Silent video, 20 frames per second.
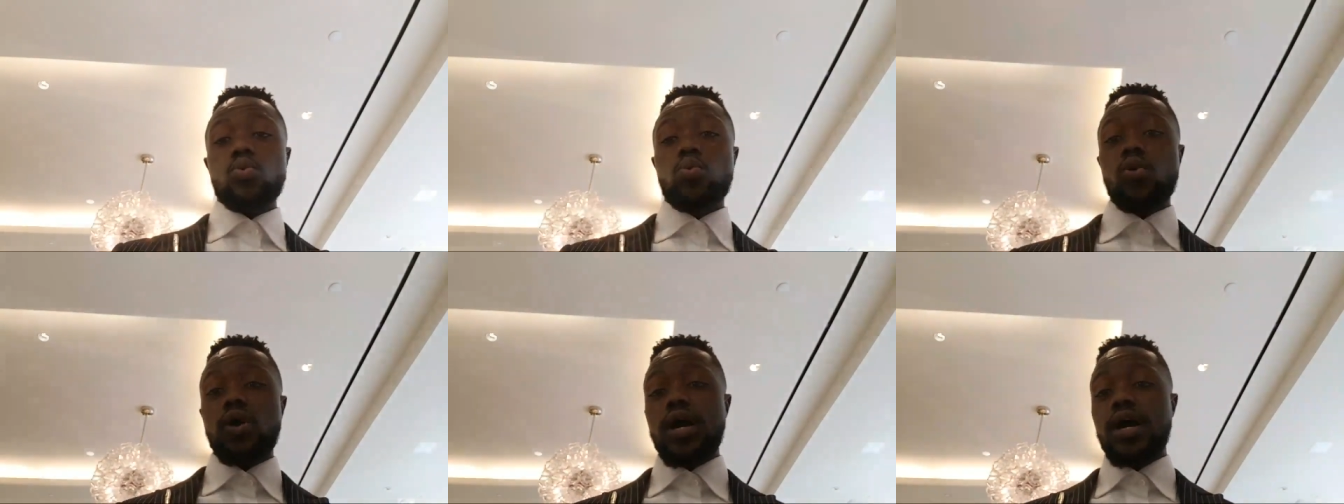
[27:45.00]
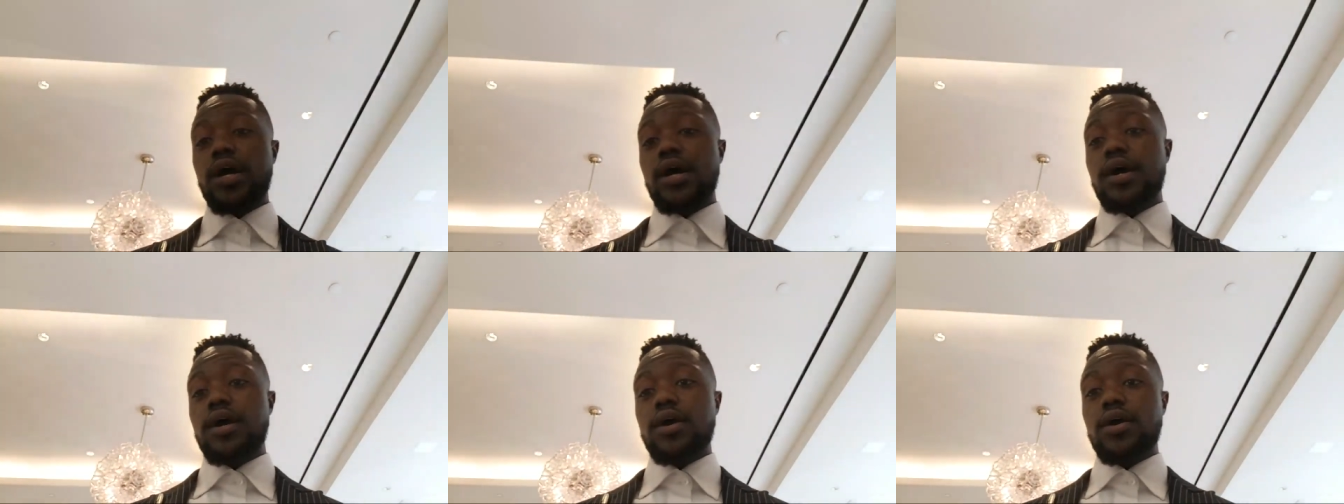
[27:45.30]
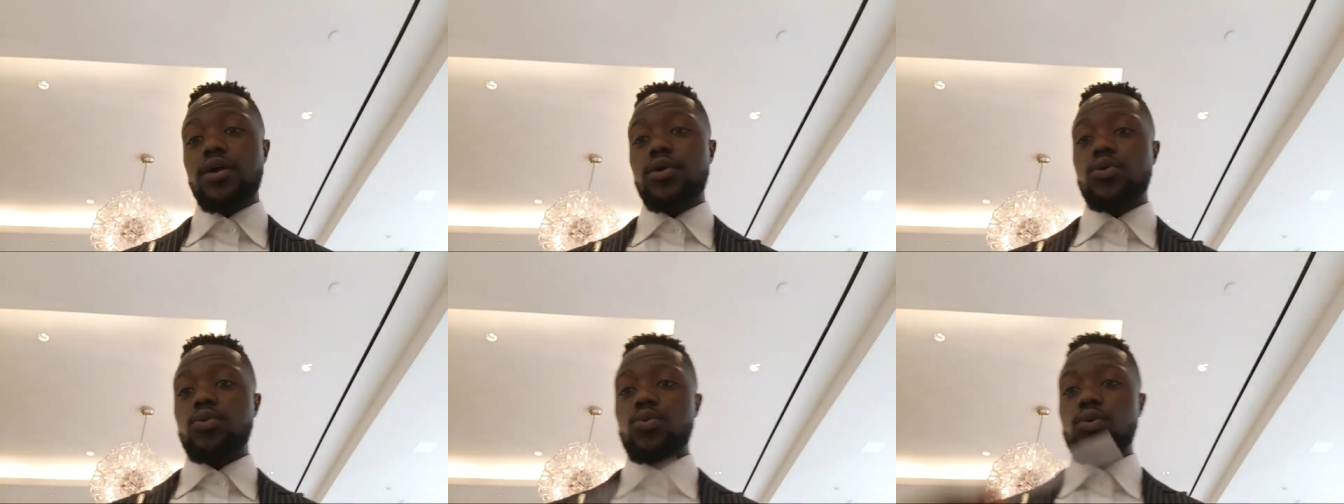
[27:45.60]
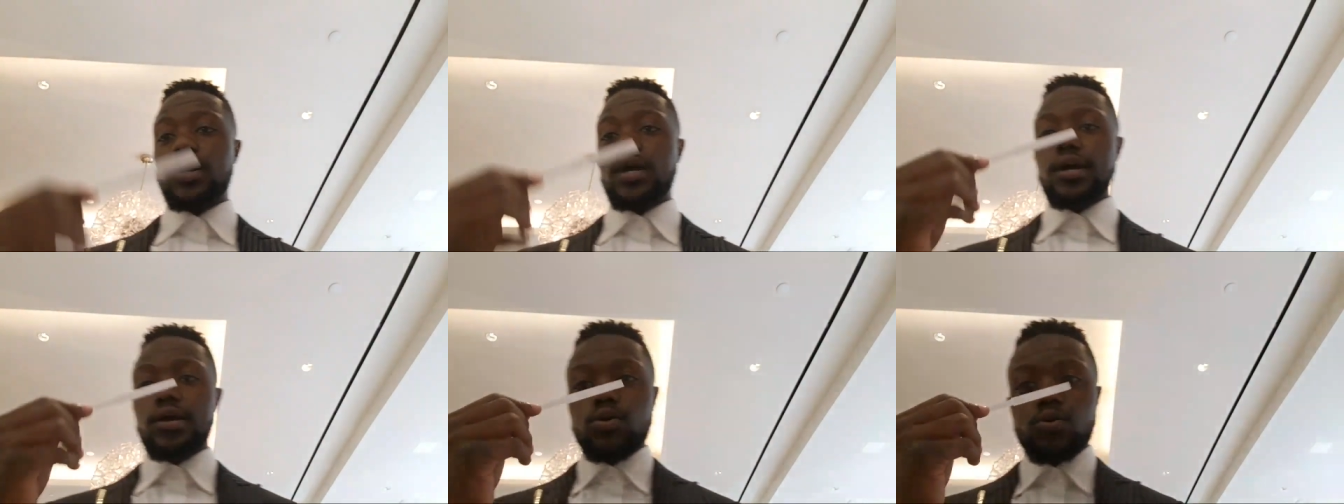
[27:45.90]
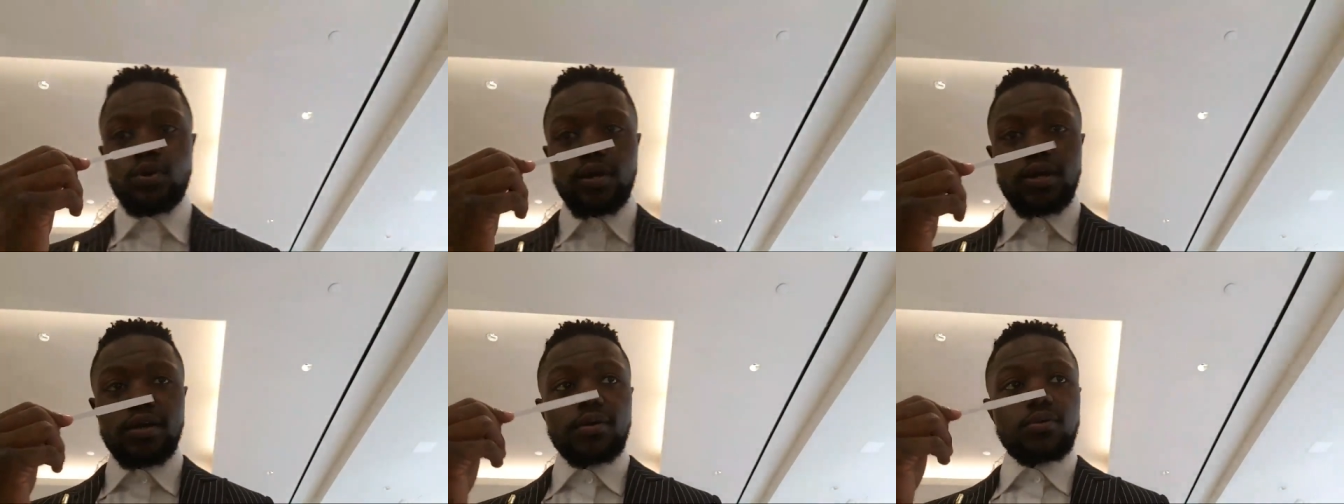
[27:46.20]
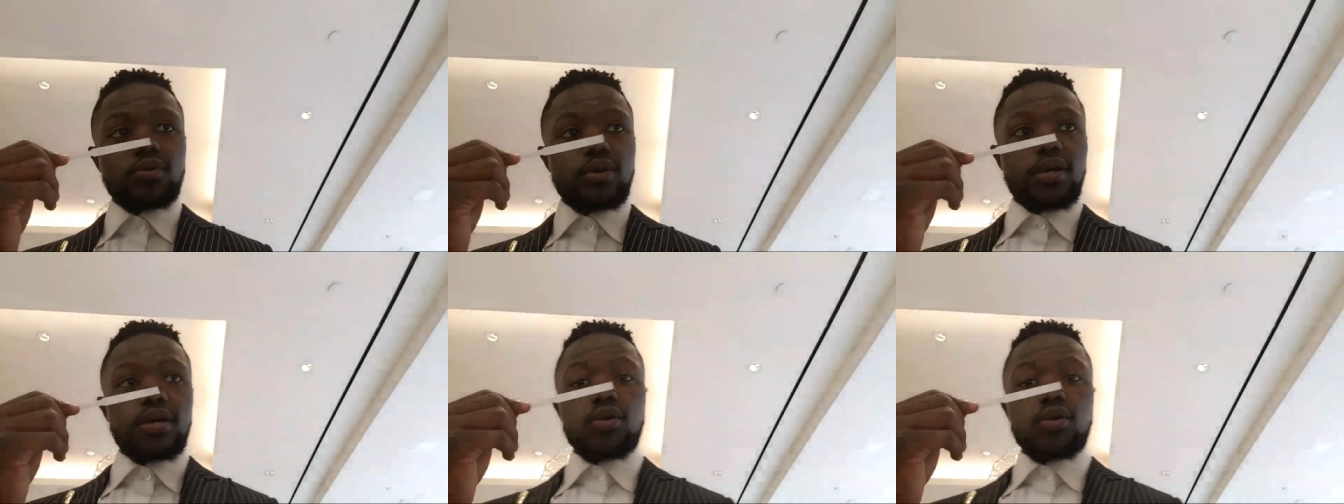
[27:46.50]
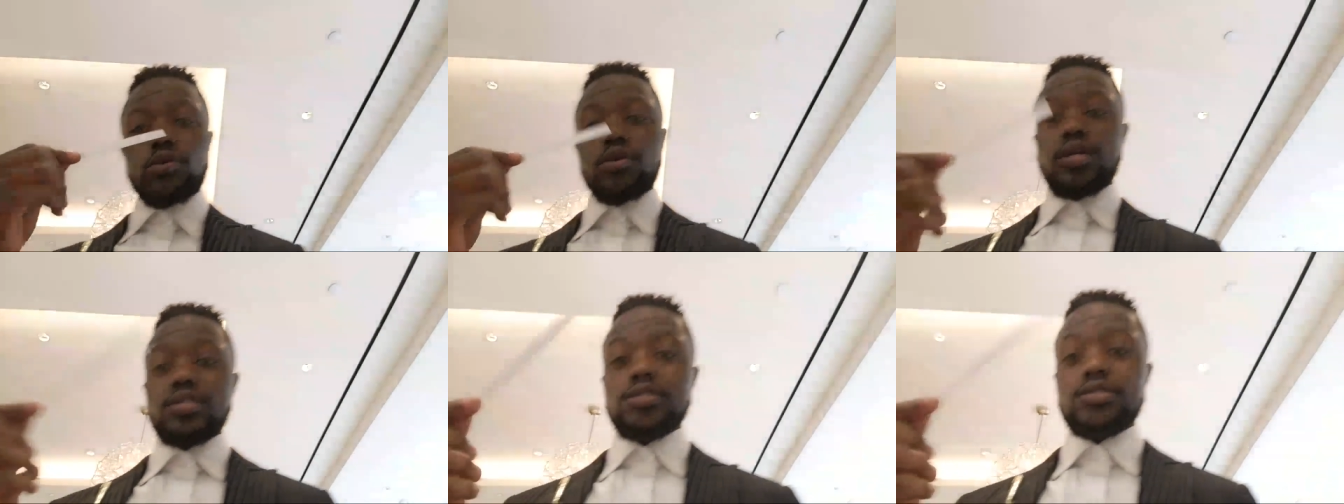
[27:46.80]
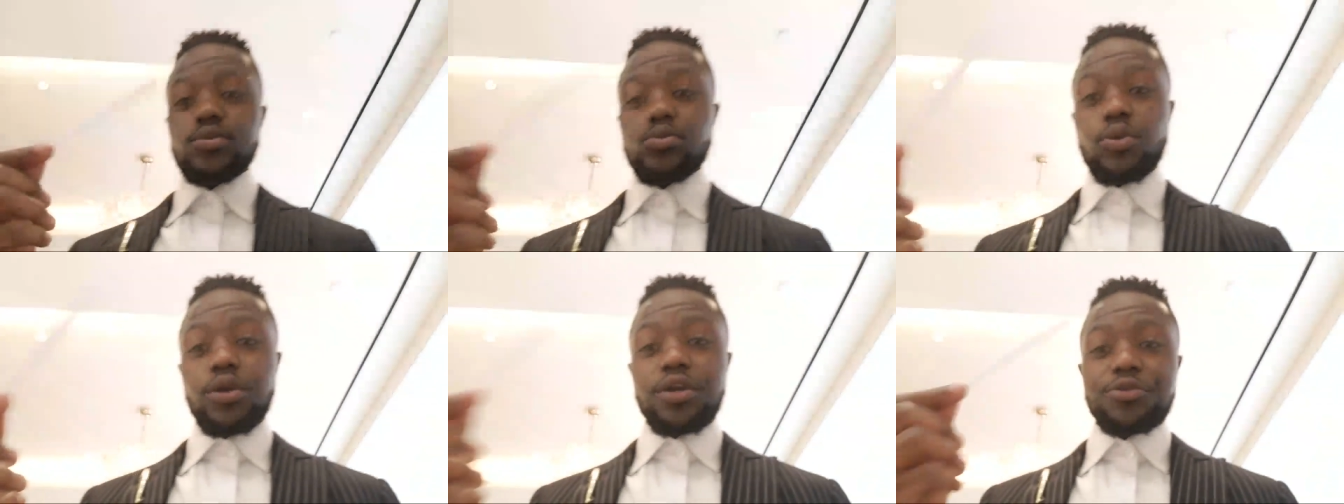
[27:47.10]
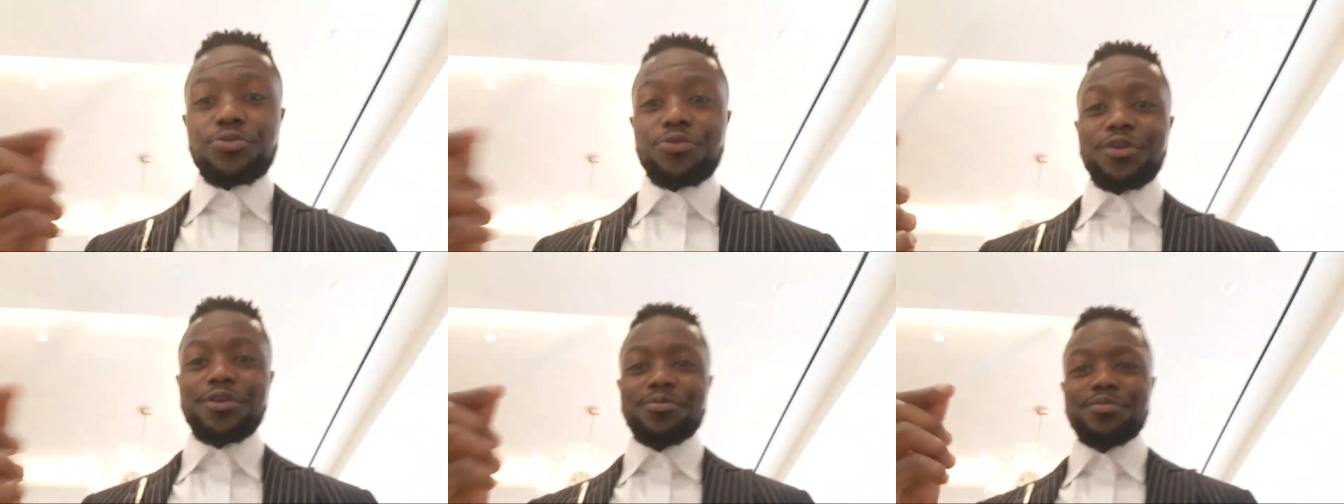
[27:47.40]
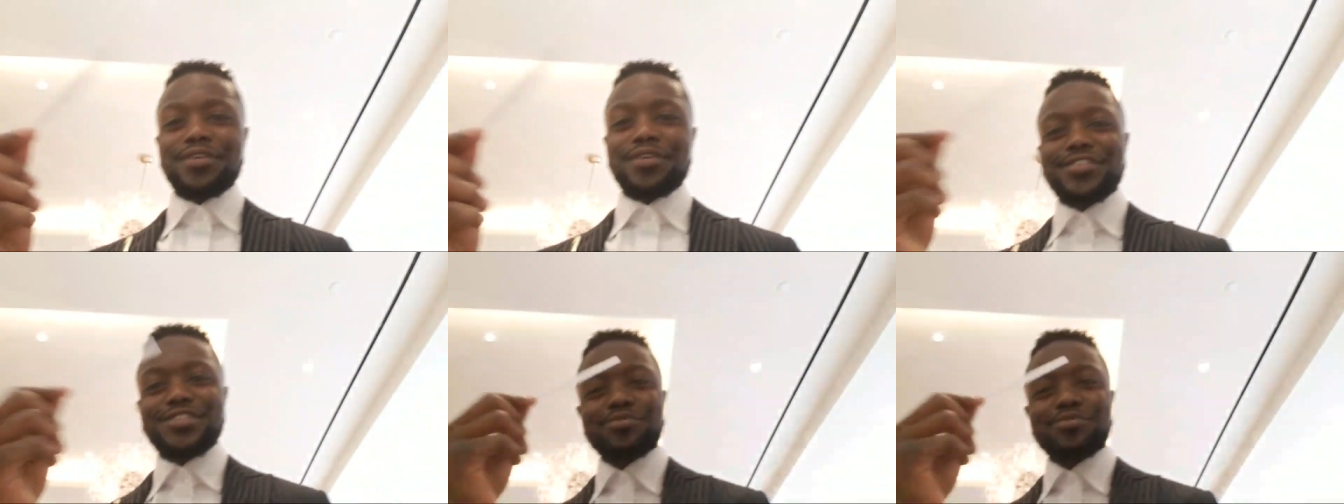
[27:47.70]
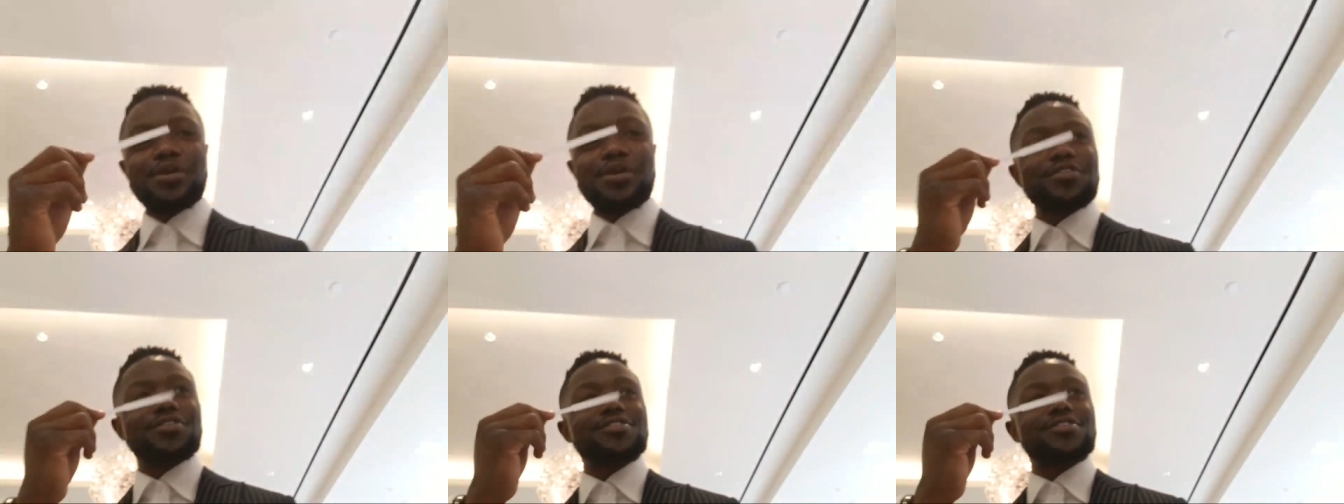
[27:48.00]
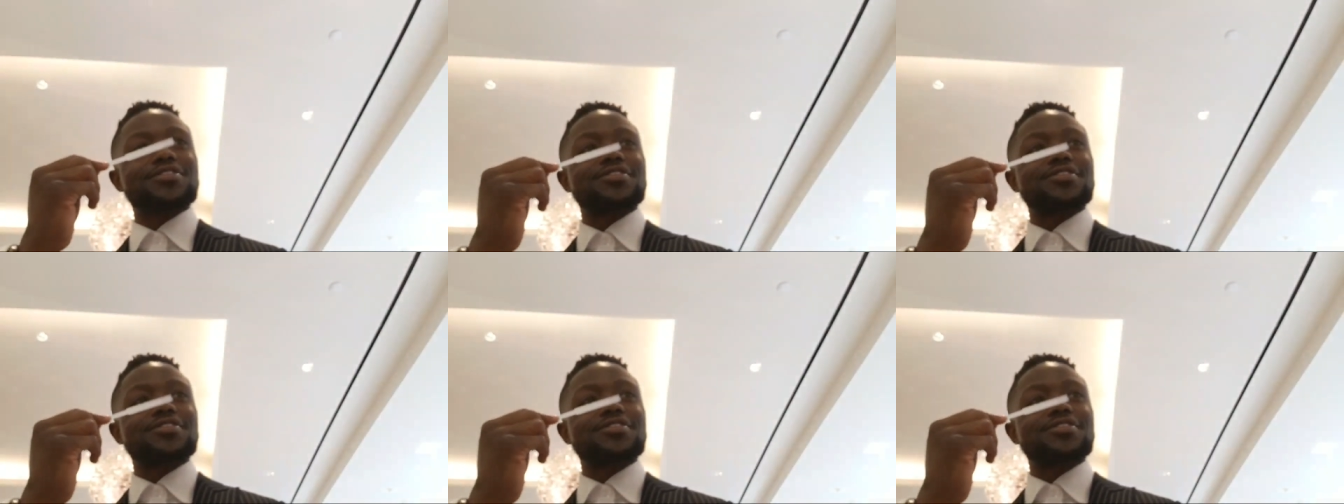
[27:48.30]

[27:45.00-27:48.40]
Wow. Wow, wow, wow. I see why you wanted me to smell